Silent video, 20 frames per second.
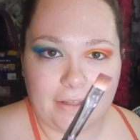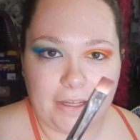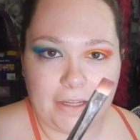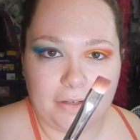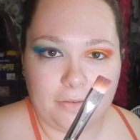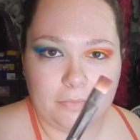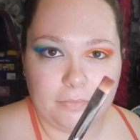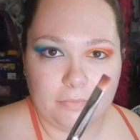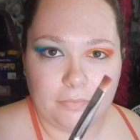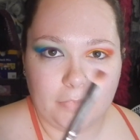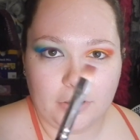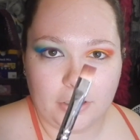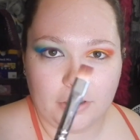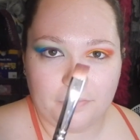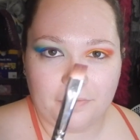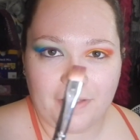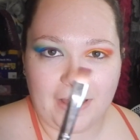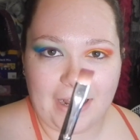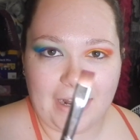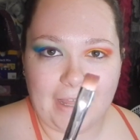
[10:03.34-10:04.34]
line, or a
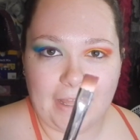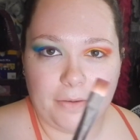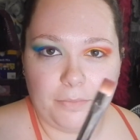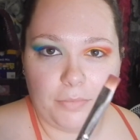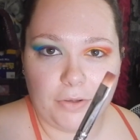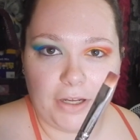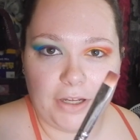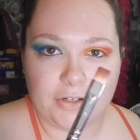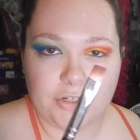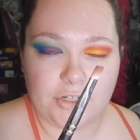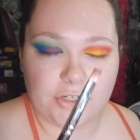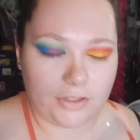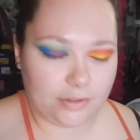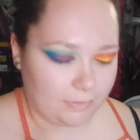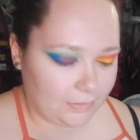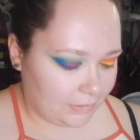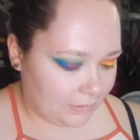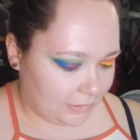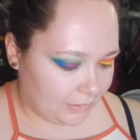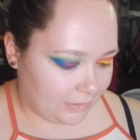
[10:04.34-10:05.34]
flathead brush,
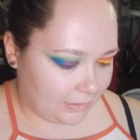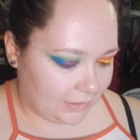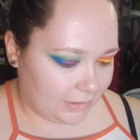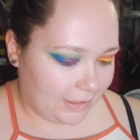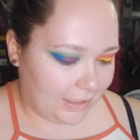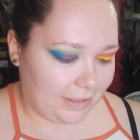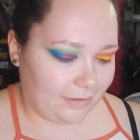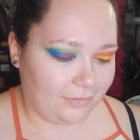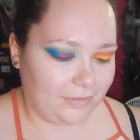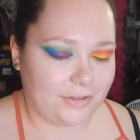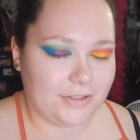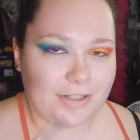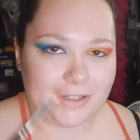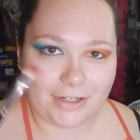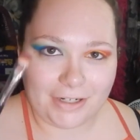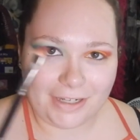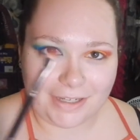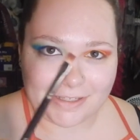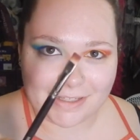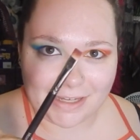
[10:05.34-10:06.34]
and it looks
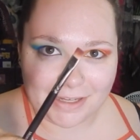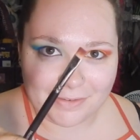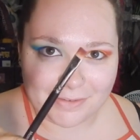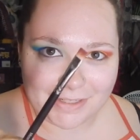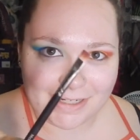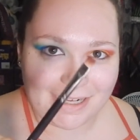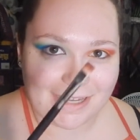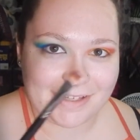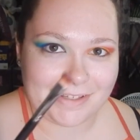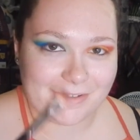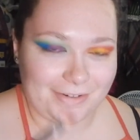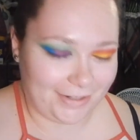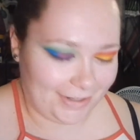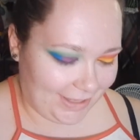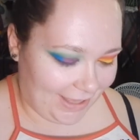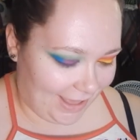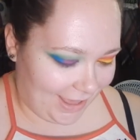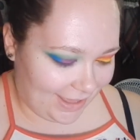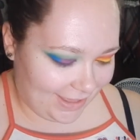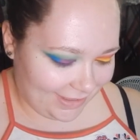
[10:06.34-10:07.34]
dirty because I used it
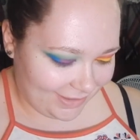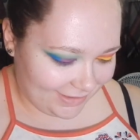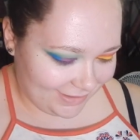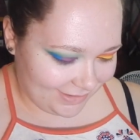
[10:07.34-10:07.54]
yesterday.